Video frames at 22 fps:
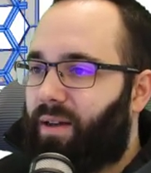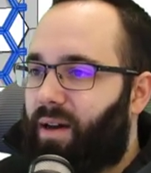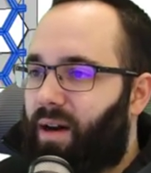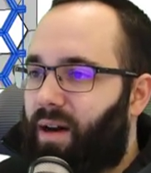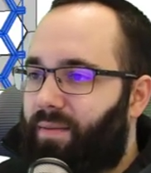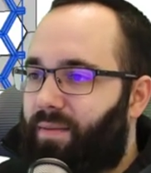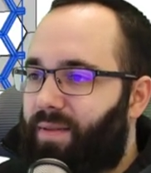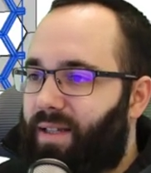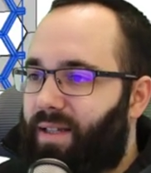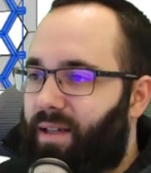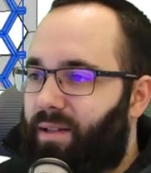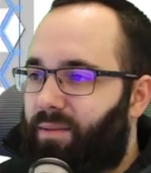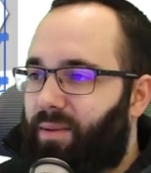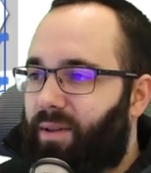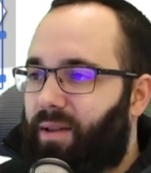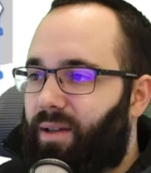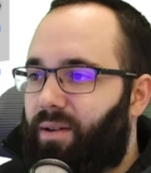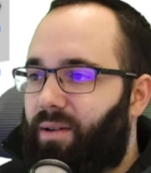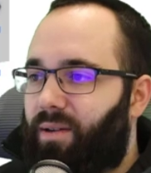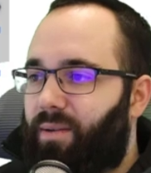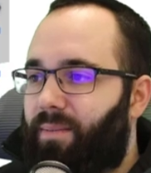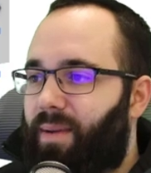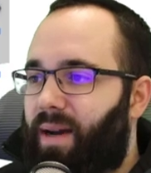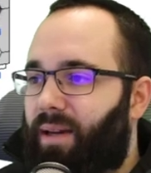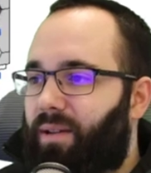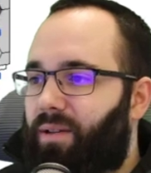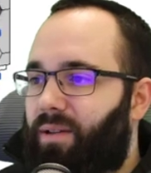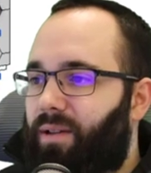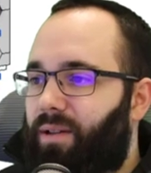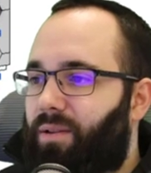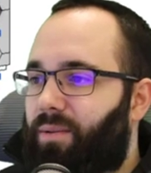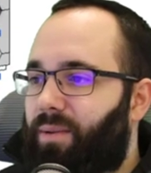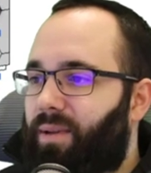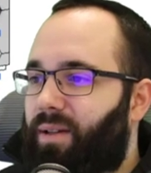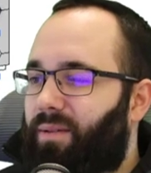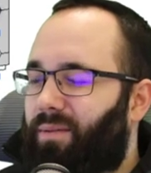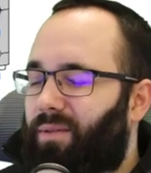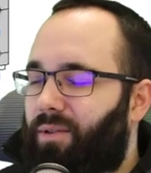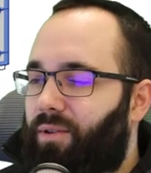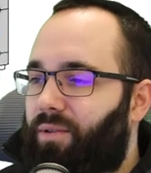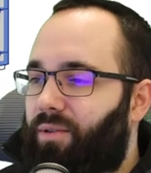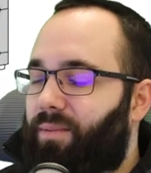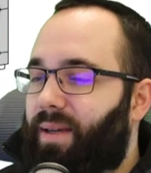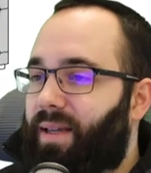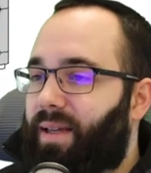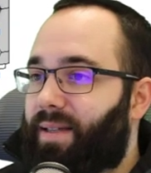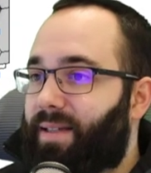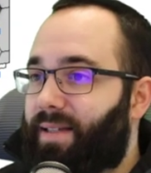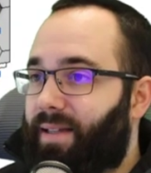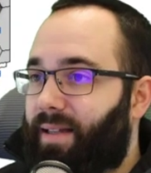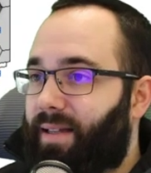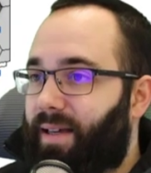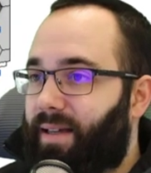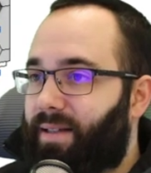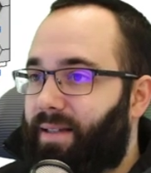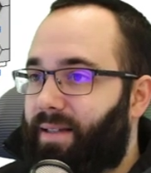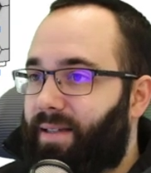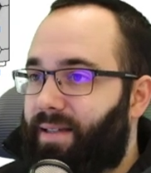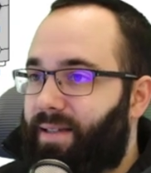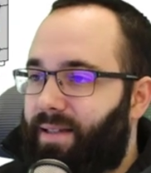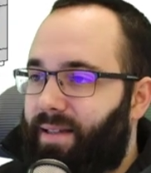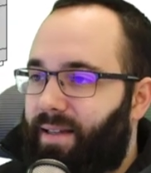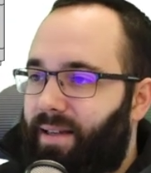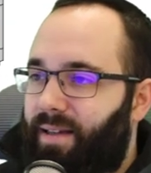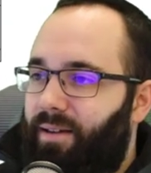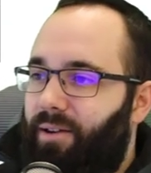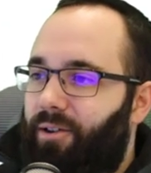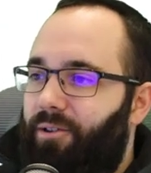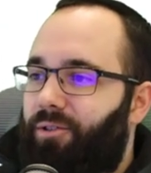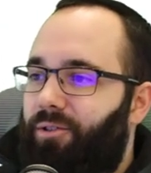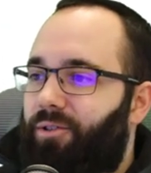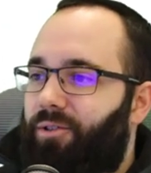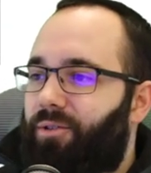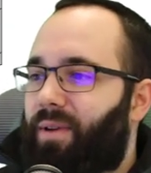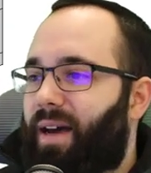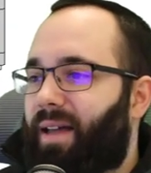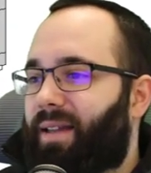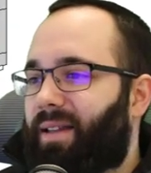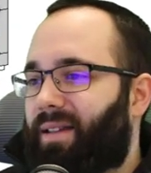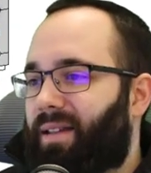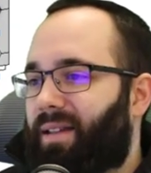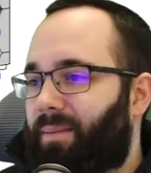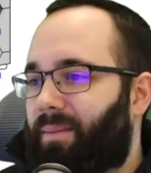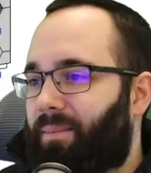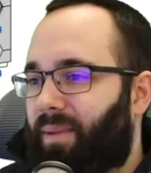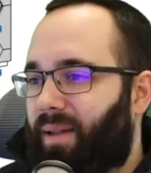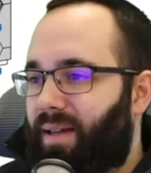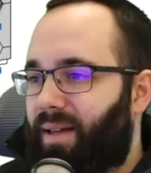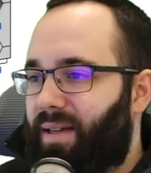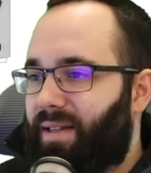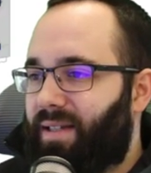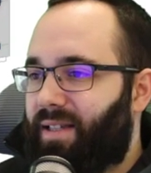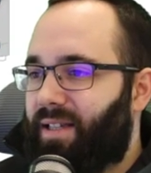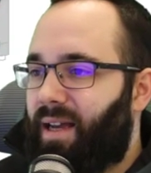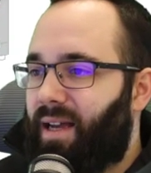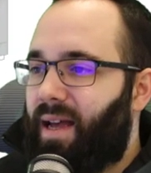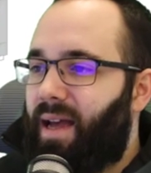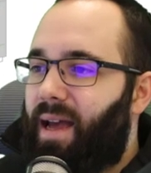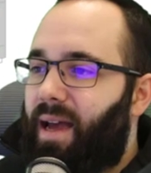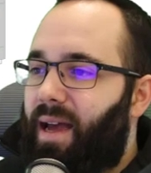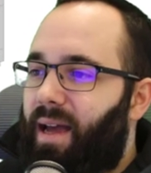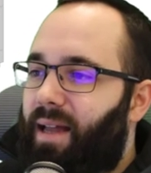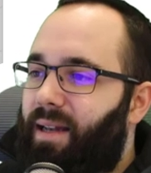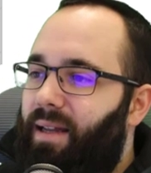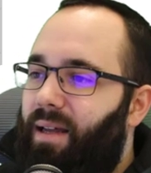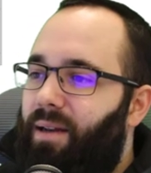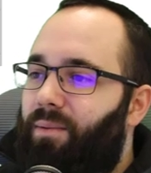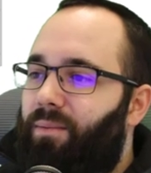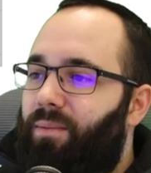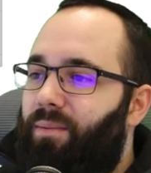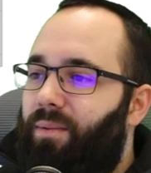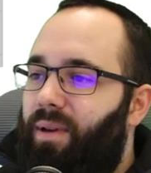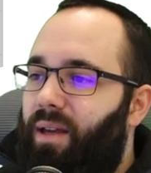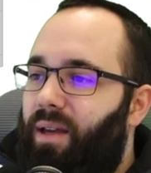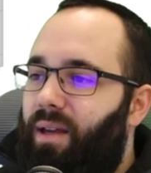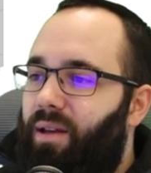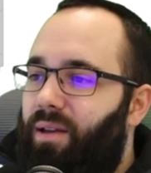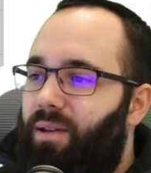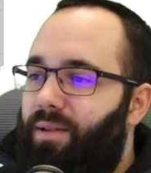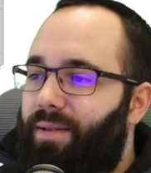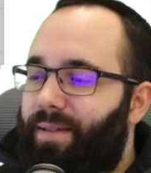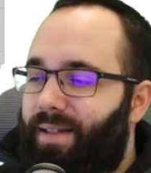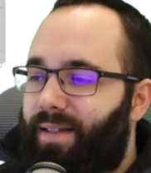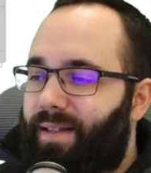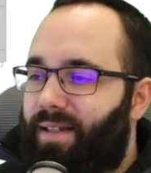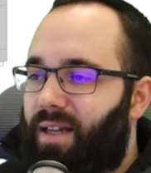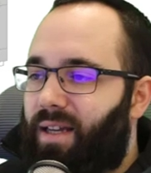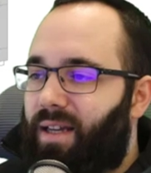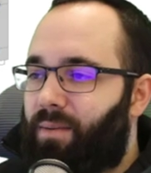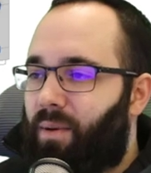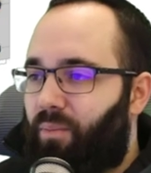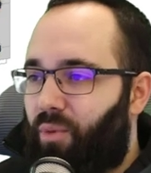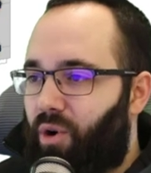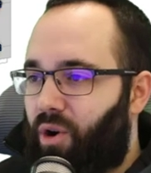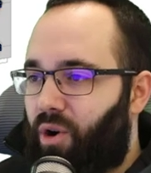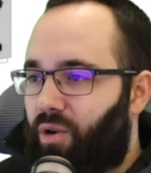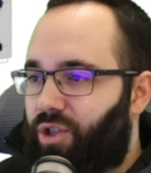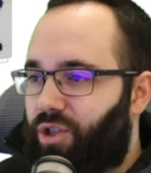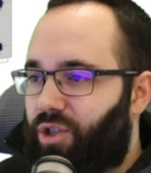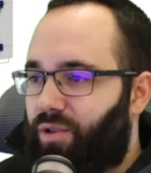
offset, we can go back to the three D view, we can select this thing, go to edit in place, and then we use the same approach.